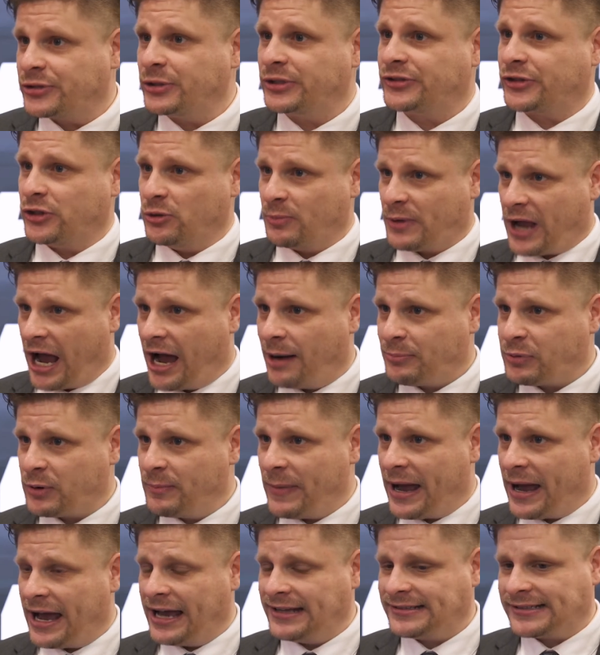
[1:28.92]
to assume
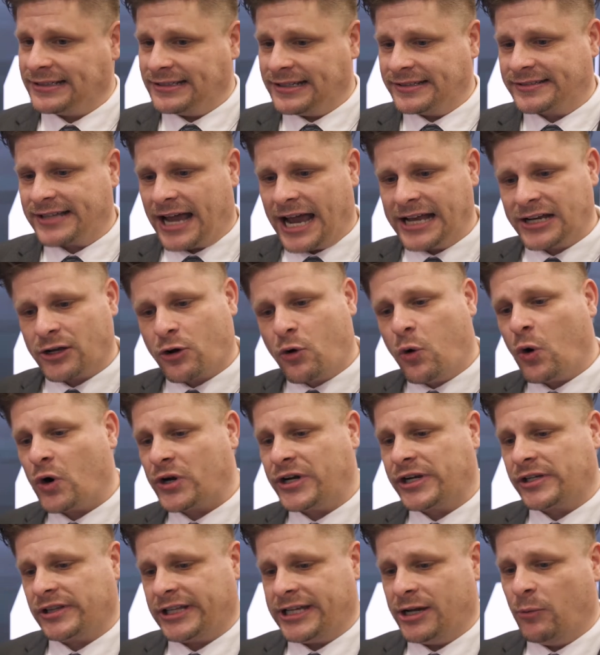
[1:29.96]
compromise and design
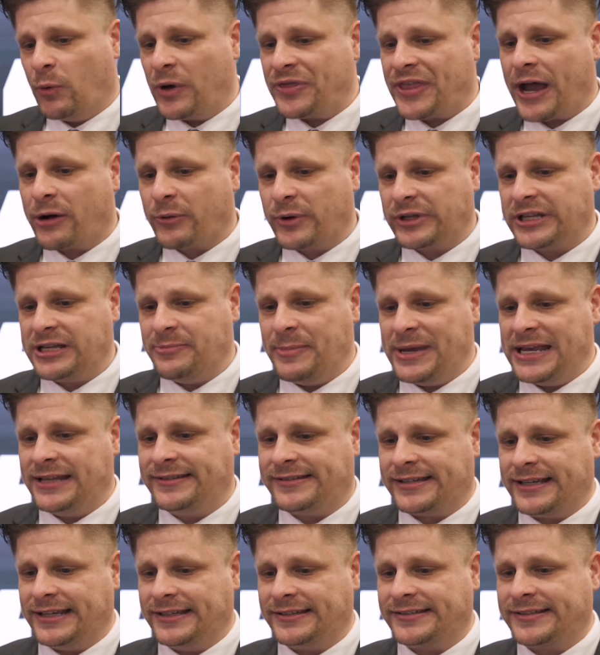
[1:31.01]
accordingly, and what that really
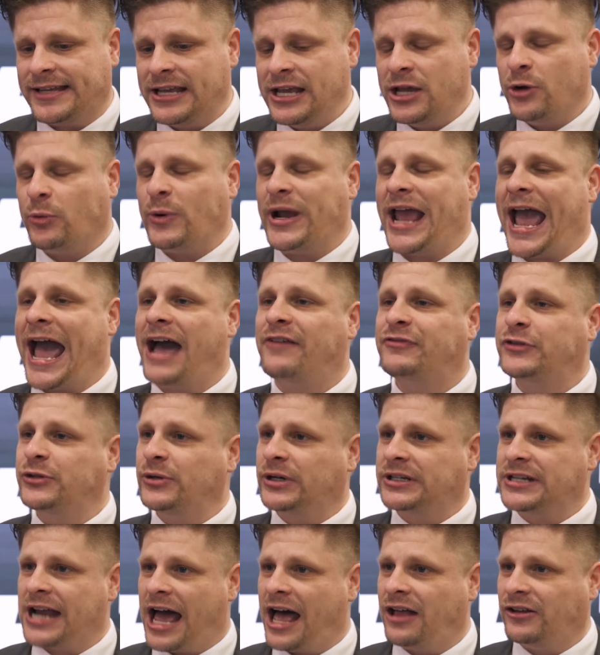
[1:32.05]
means is we have to
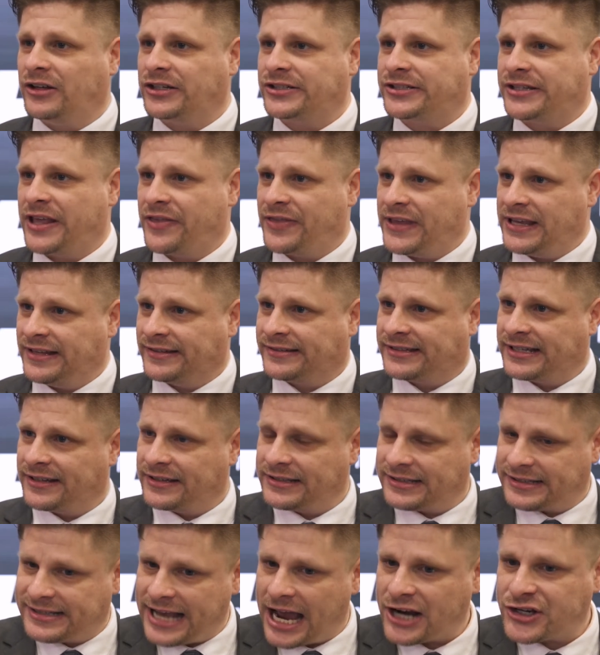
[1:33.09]
acknowledge that these
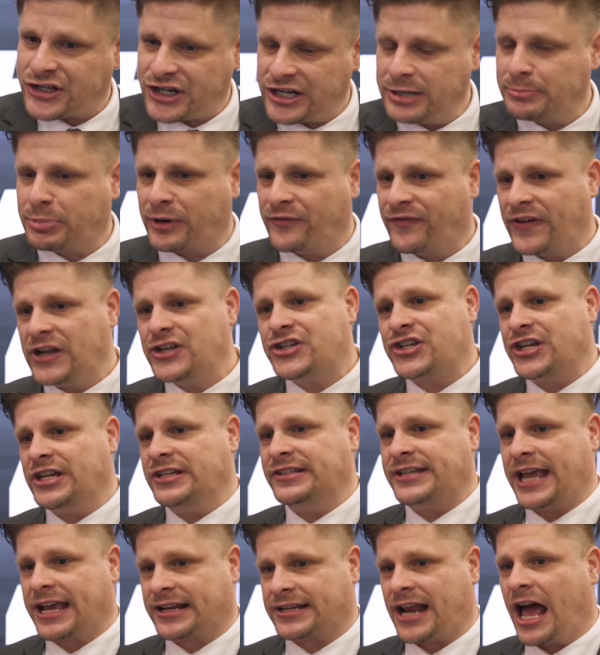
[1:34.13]
detection and prevention
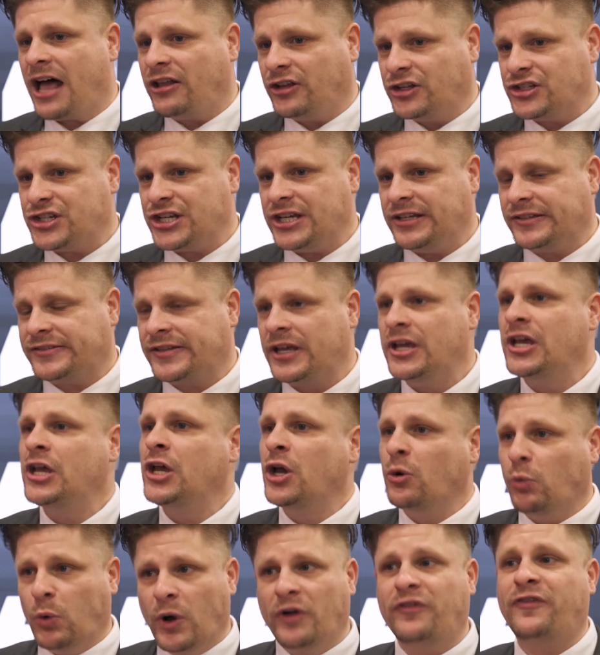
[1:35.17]
technologies
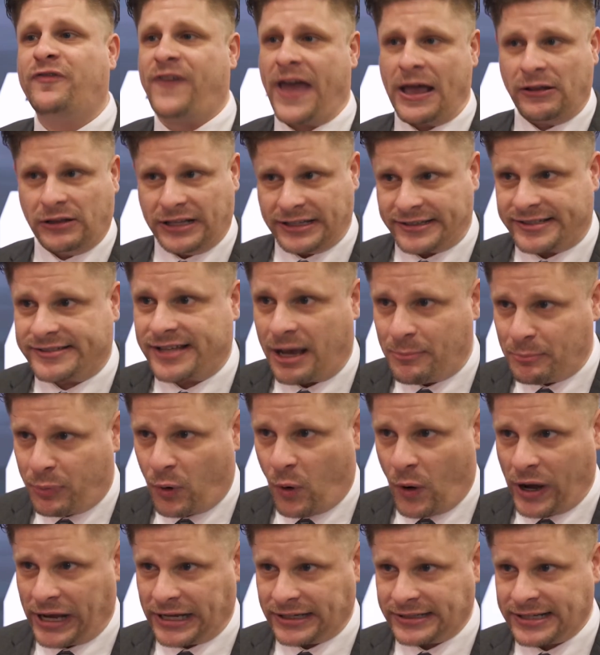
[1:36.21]
will fail at some
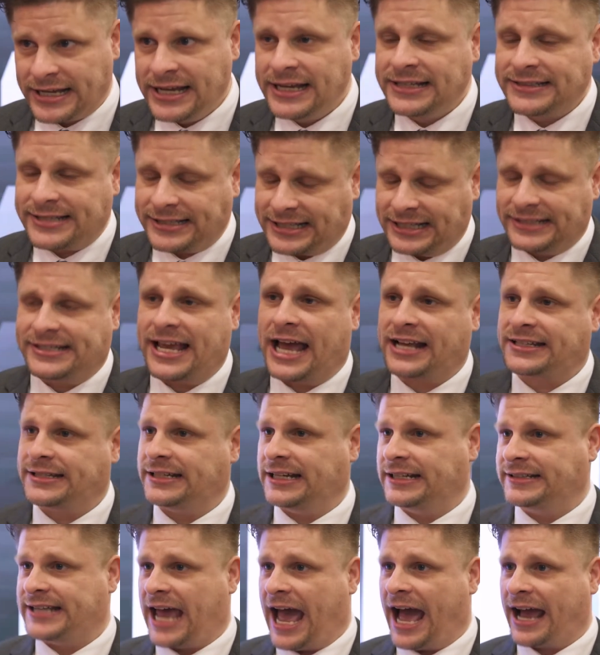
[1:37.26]
point to detect an
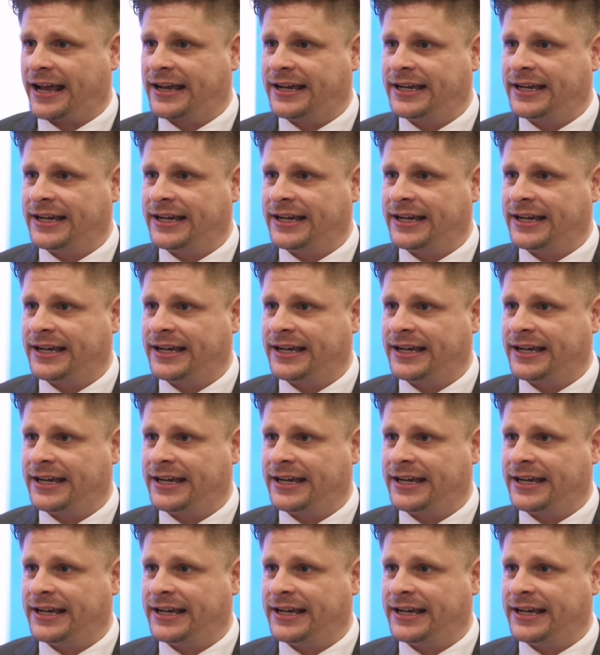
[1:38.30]
attack.